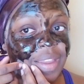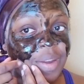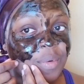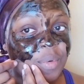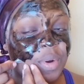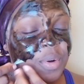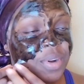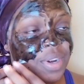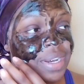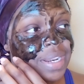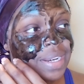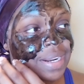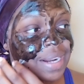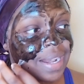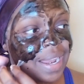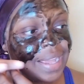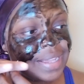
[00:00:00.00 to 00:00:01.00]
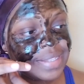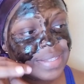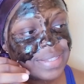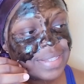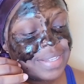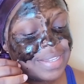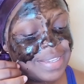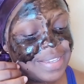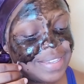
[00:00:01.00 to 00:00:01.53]
we were already in
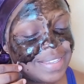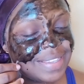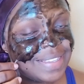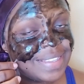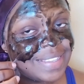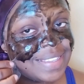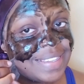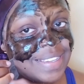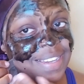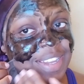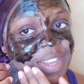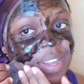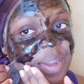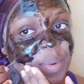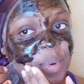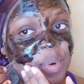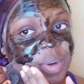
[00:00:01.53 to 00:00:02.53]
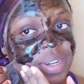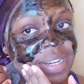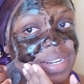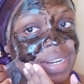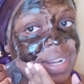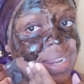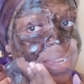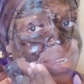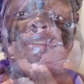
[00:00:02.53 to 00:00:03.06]
class. We were already in
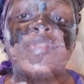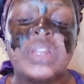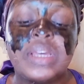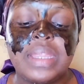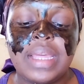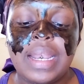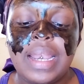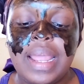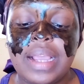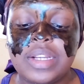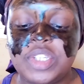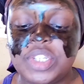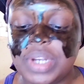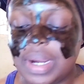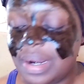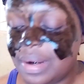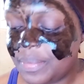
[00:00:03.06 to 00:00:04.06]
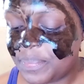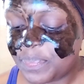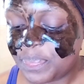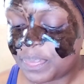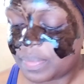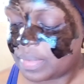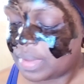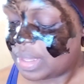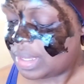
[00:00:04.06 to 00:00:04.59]
class after the lecture.
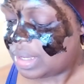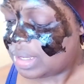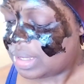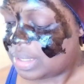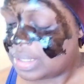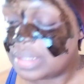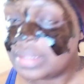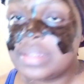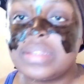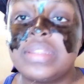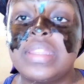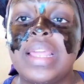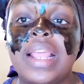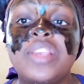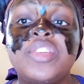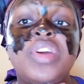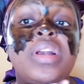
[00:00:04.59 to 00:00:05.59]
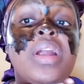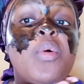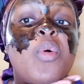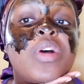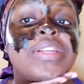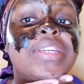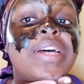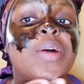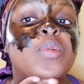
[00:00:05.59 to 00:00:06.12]
So the lecturer
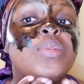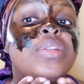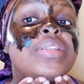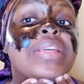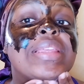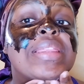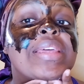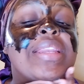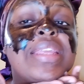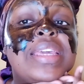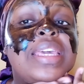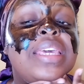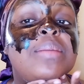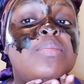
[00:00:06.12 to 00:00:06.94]
walked out, and then he